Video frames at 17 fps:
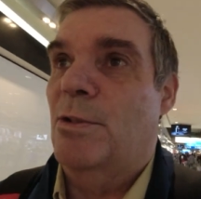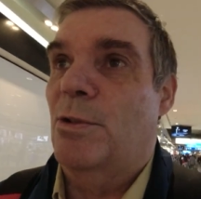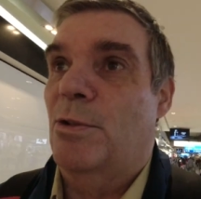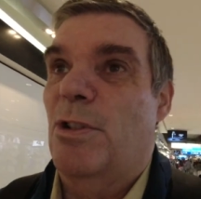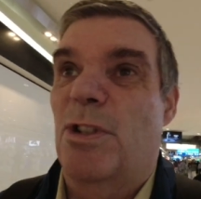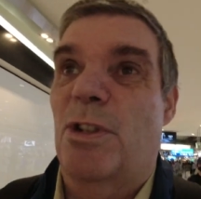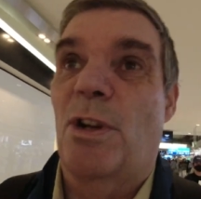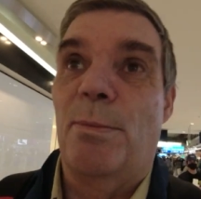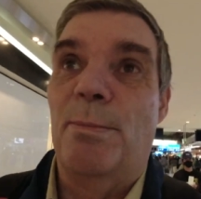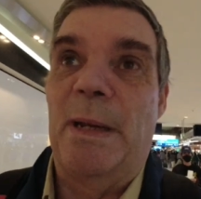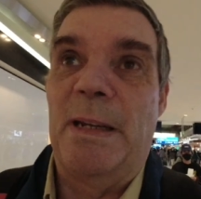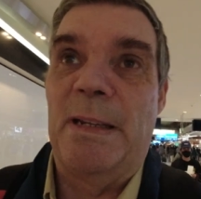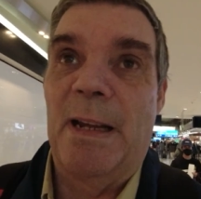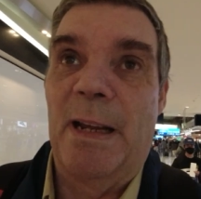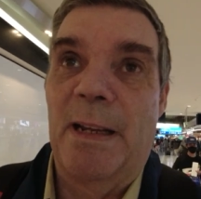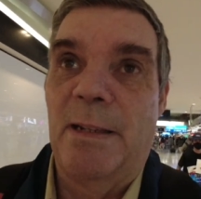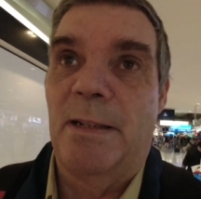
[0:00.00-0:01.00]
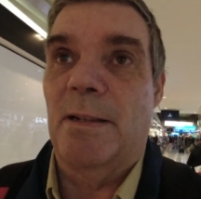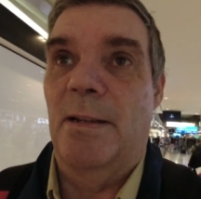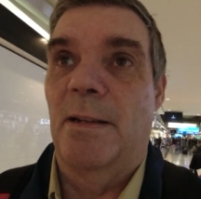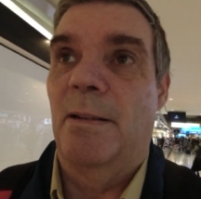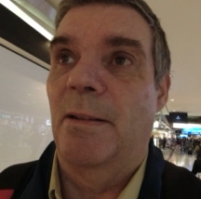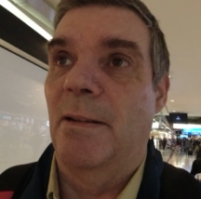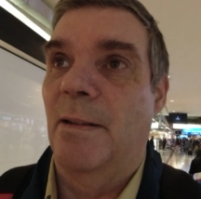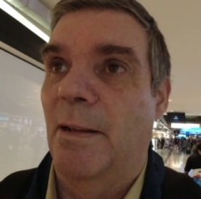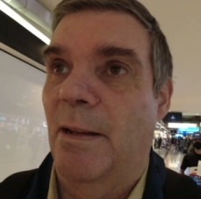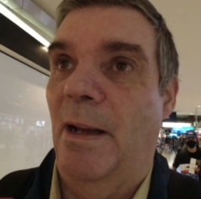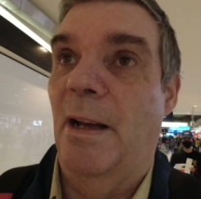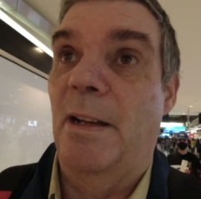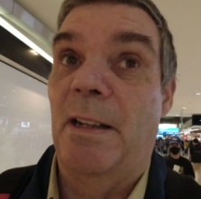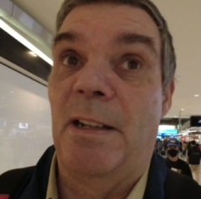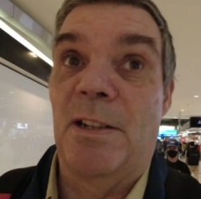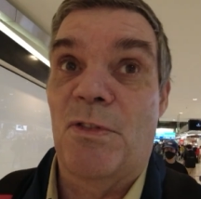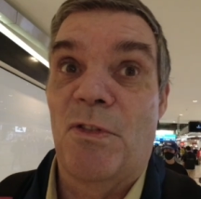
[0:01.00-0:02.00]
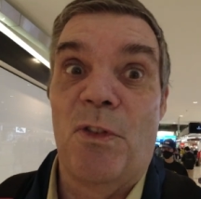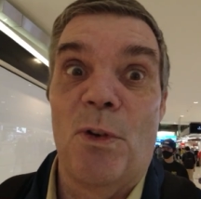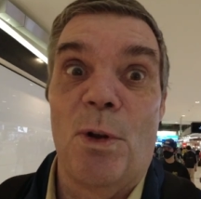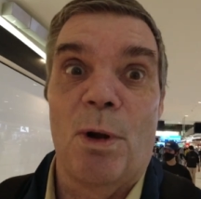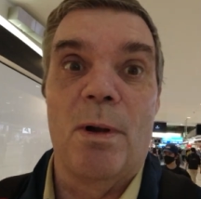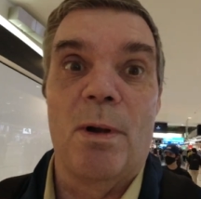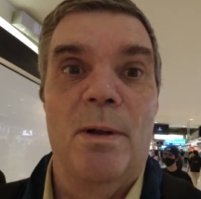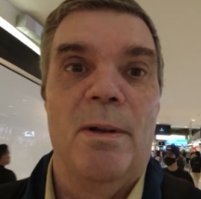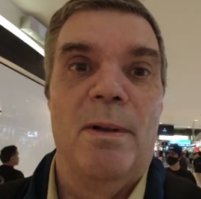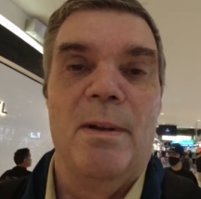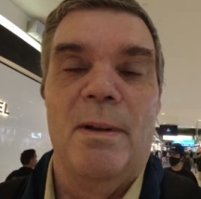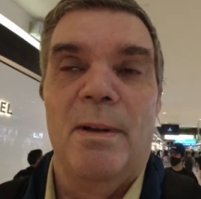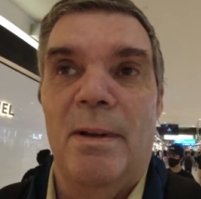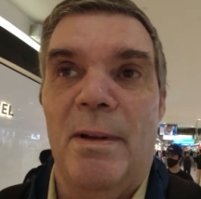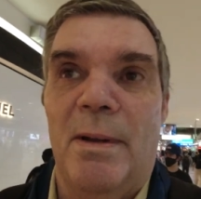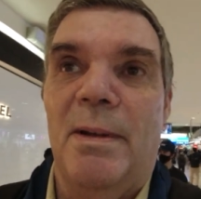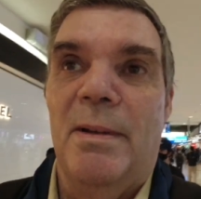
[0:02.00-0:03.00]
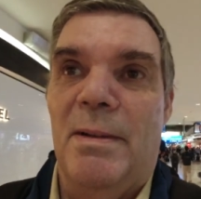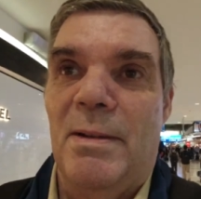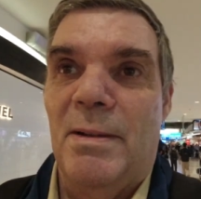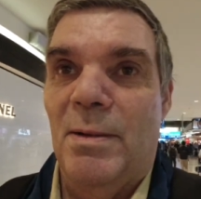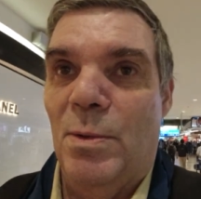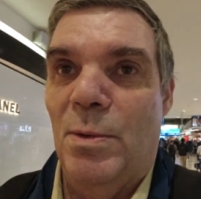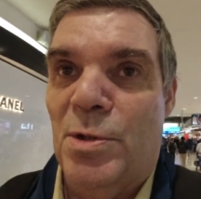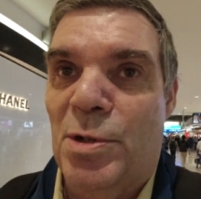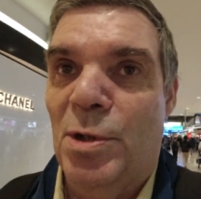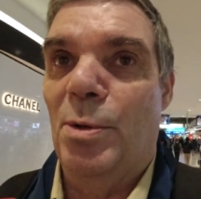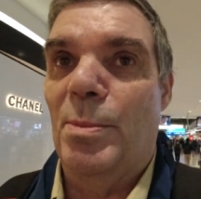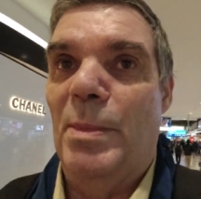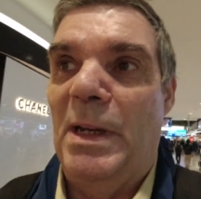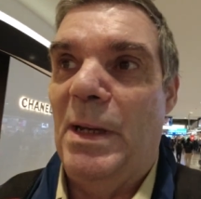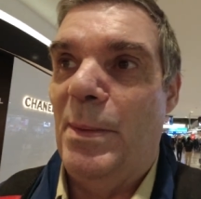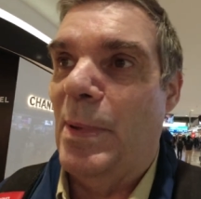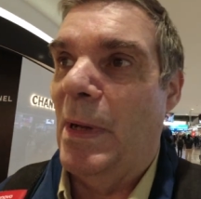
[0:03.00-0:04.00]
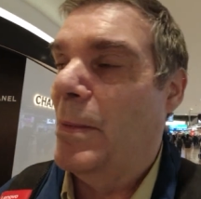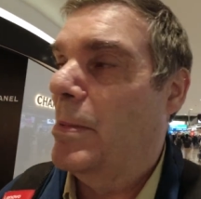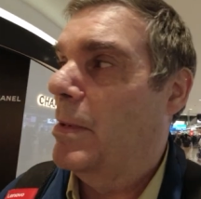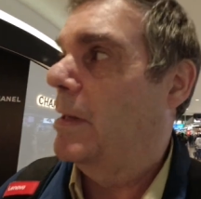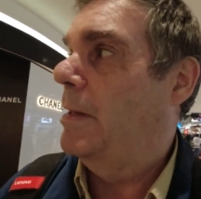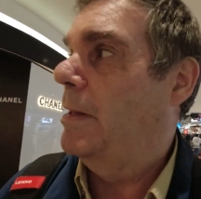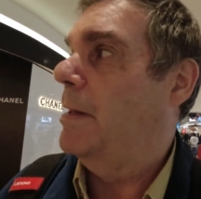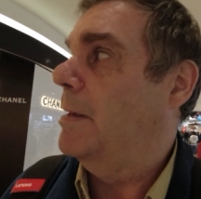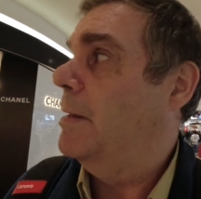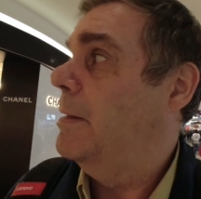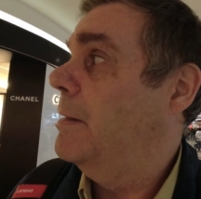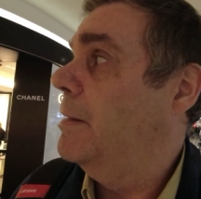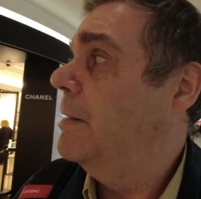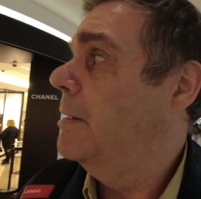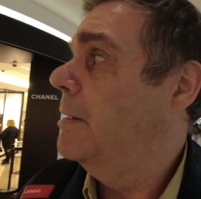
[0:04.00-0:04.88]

So just gone midnight and it's full. So many people here.